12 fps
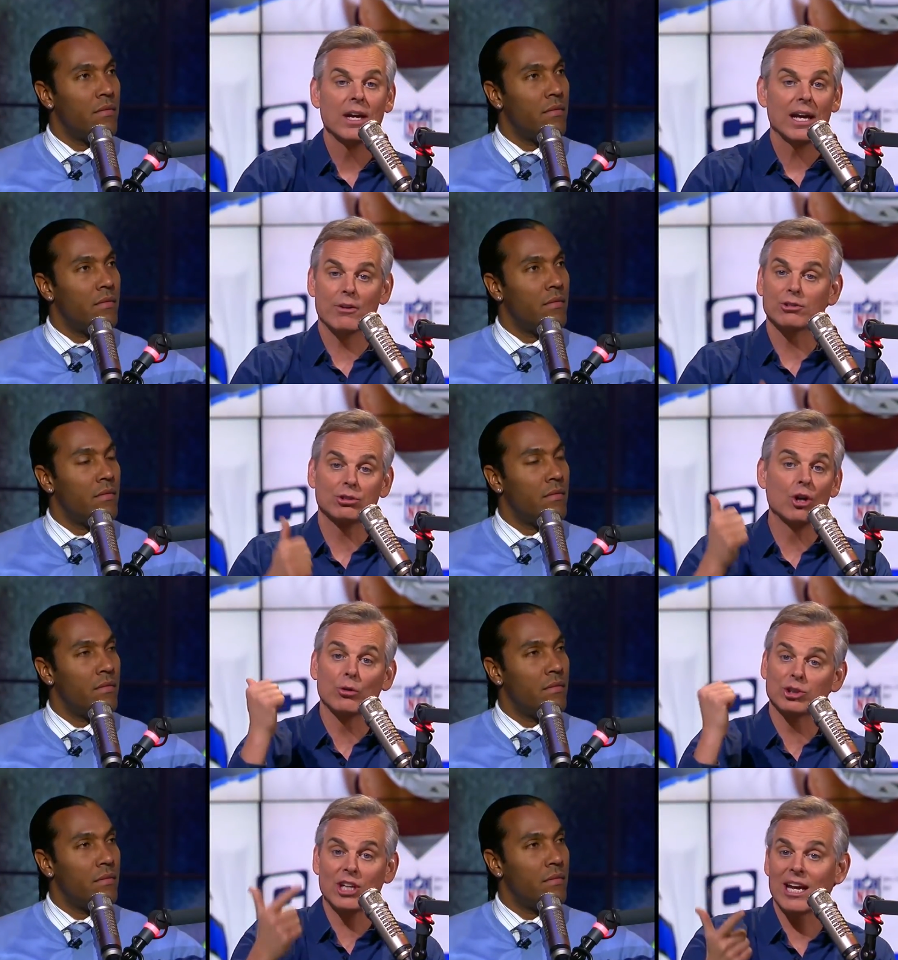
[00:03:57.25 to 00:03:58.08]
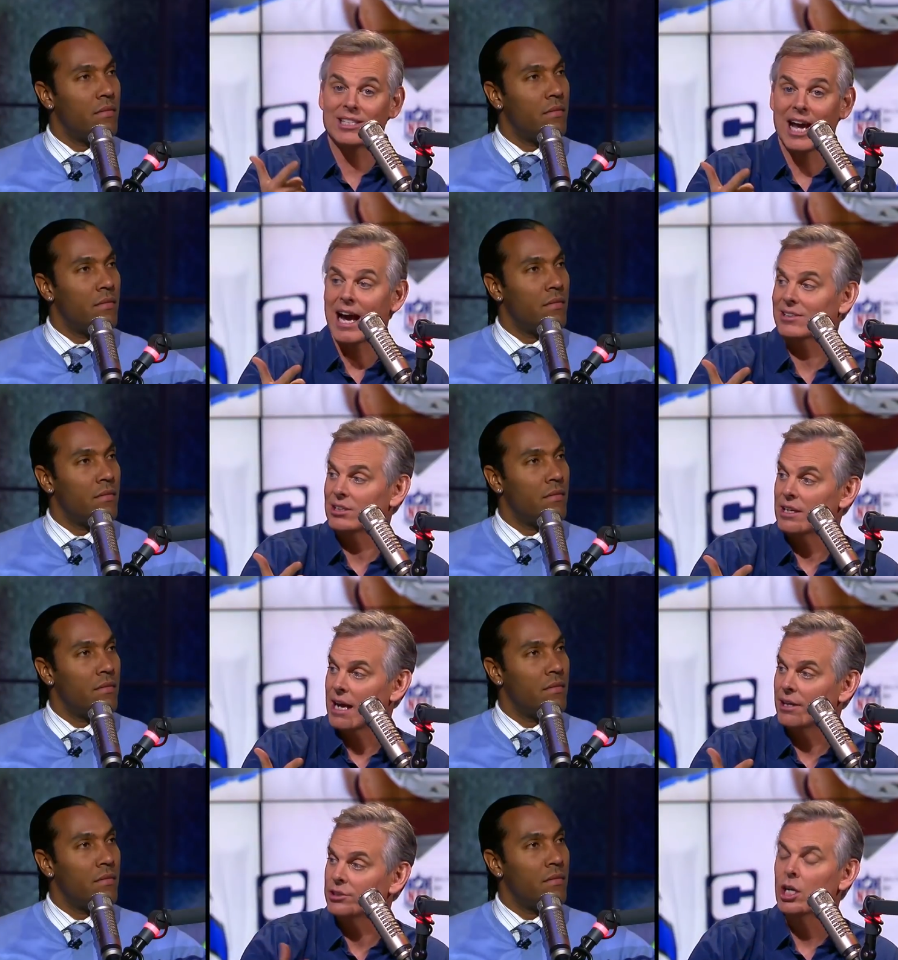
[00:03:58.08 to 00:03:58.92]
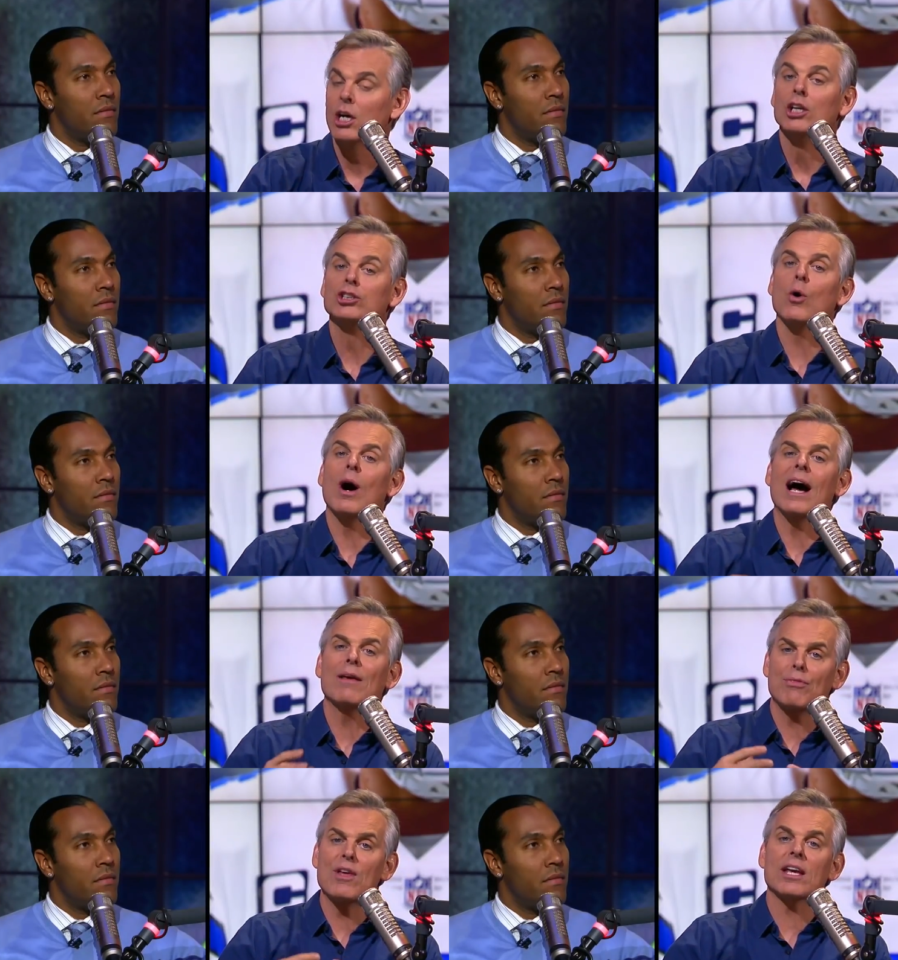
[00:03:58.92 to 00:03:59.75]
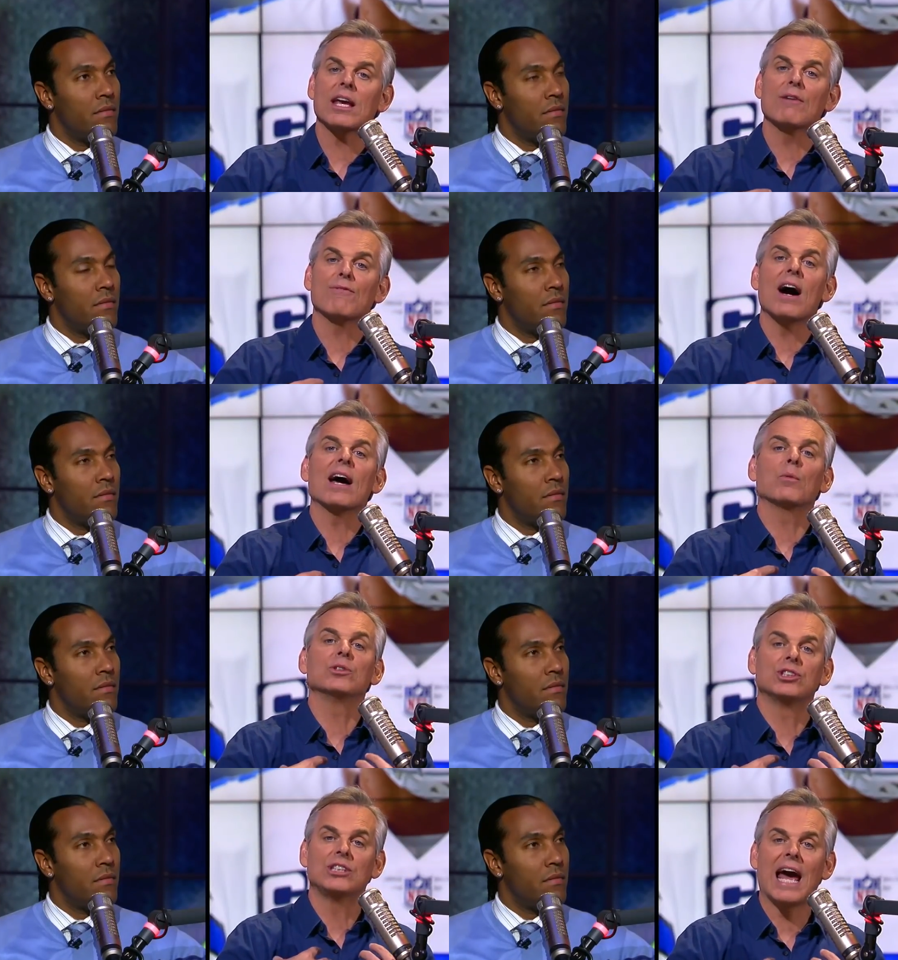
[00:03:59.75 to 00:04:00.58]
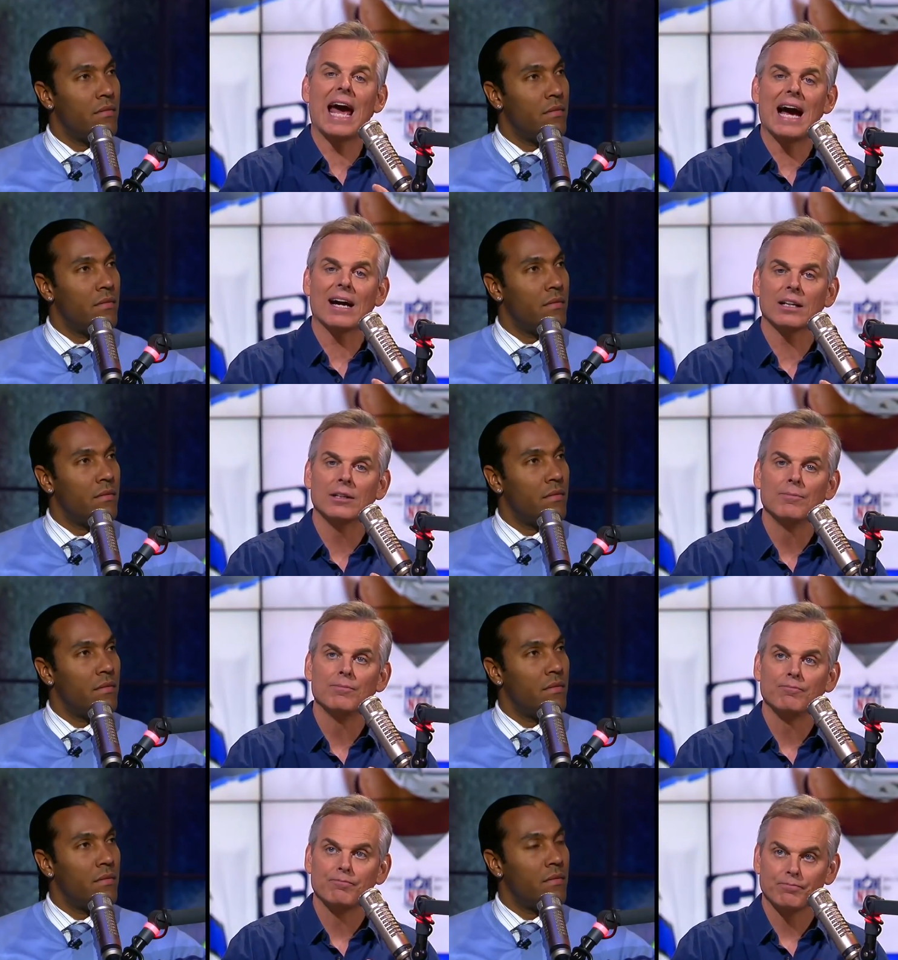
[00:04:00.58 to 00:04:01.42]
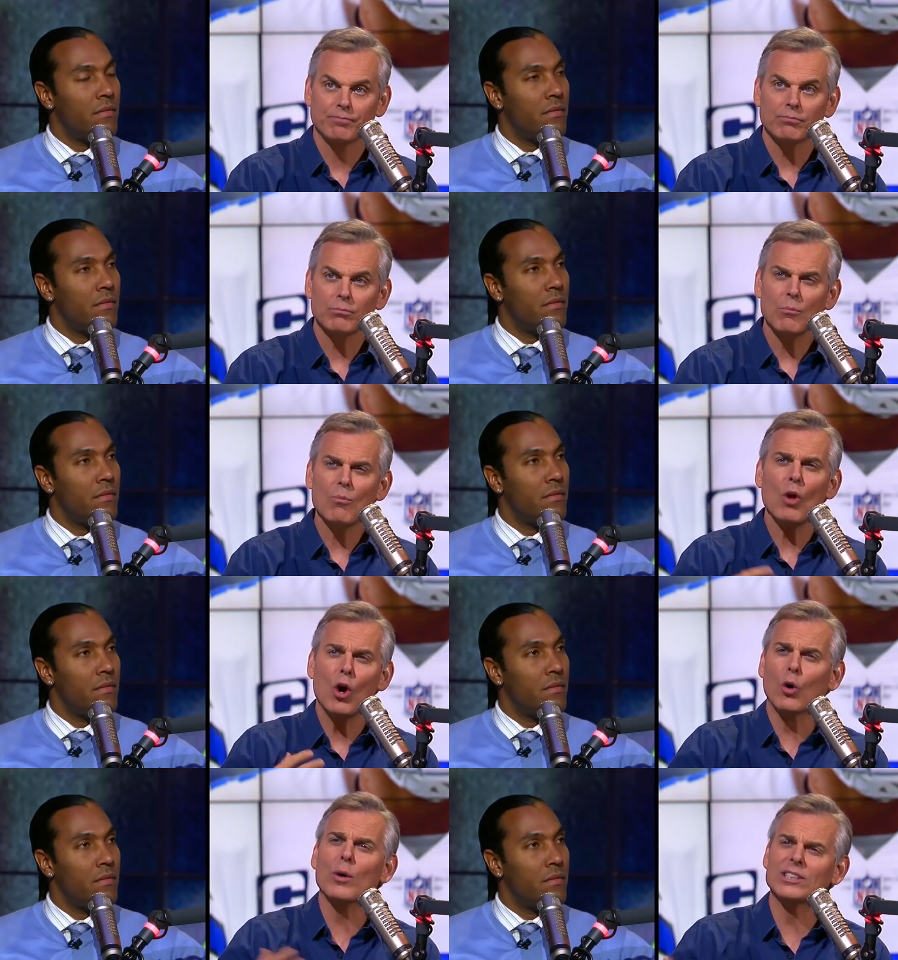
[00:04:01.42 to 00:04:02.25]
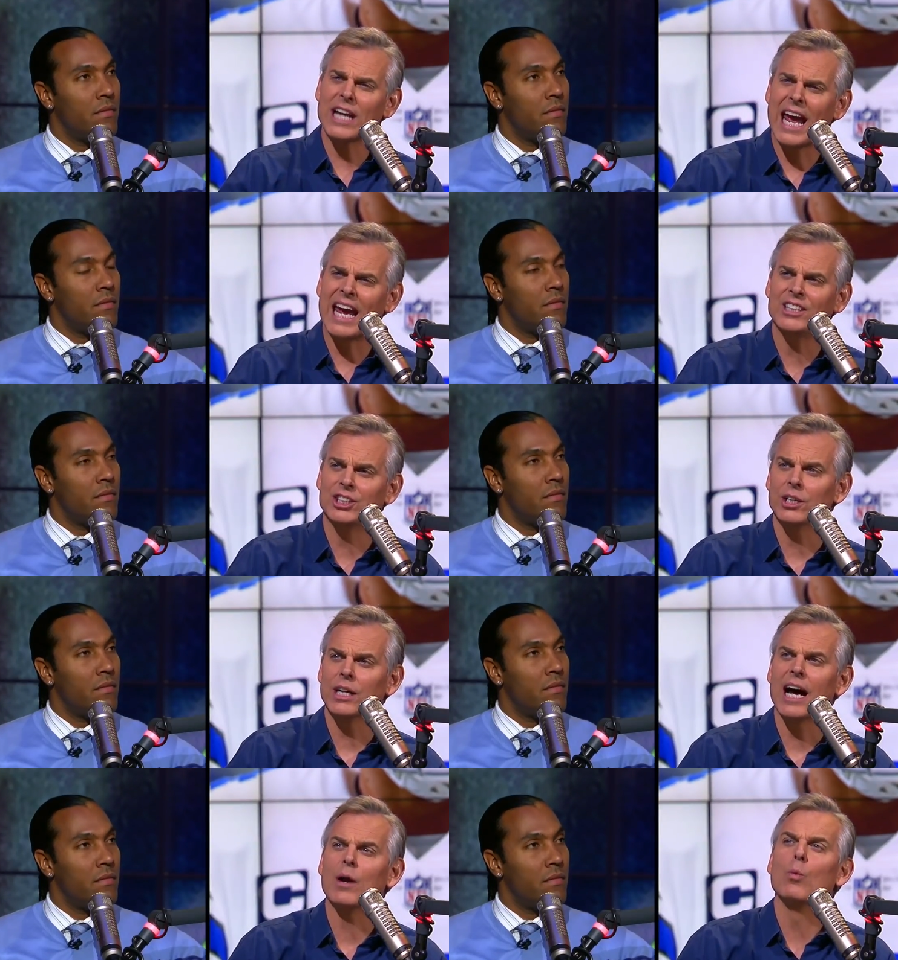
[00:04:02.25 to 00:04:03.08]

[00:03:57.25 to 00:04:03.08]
Speaker 1: There's no state tax in Dallas. So I think if I was Dak or his agent, I